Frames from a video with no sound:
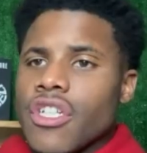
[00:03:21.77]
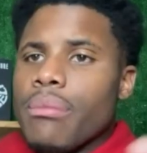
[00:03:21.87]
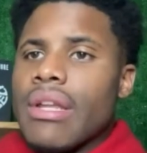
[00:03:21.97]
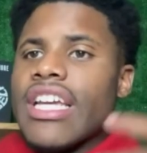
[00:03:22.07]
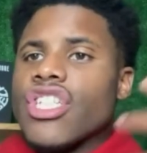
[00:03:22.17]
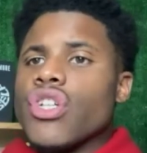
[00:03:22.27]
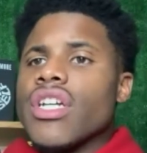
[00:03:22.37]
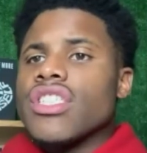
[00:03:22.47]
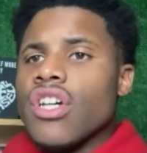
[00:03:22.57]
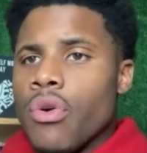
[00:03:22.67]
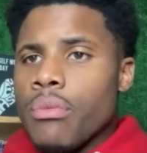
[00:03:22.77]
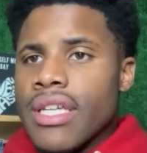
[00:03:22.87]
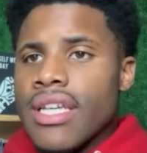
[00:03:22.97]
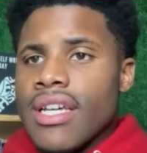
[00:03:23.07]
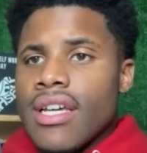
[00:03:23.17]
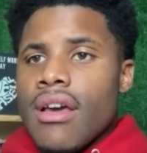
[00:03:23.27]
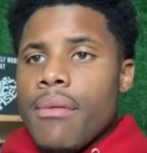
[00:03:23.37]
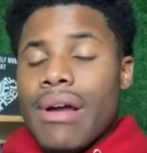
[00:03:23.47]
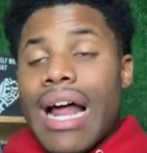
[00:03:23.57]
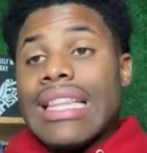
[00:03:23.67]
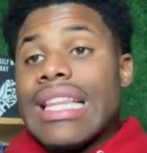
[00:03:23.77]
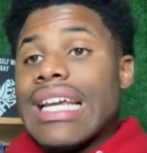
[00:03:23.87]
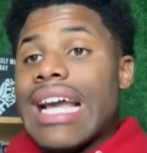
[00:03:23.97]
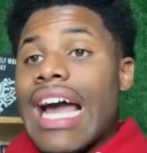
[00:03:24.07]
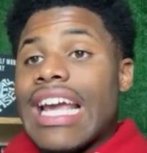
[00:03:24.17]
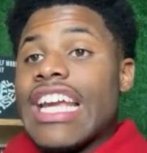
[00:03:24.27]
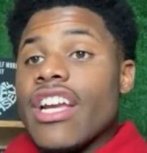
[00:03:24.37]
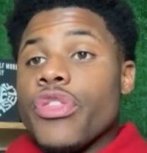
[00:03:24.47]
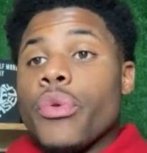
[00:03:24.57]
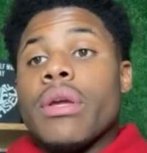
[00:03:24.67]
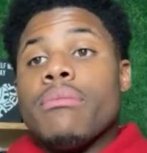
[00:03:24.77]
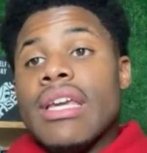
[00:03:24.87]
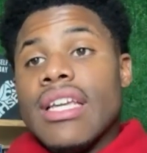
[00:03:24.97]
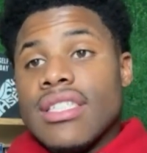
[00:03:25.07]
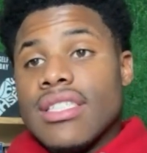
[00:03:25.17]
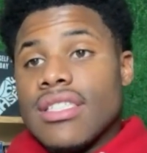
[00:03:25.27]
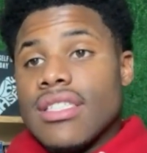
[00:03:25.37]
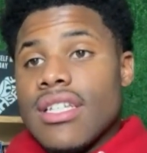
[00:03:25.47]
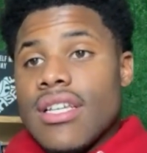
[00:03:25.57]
are playing tricks on me, but I think I hear three beats."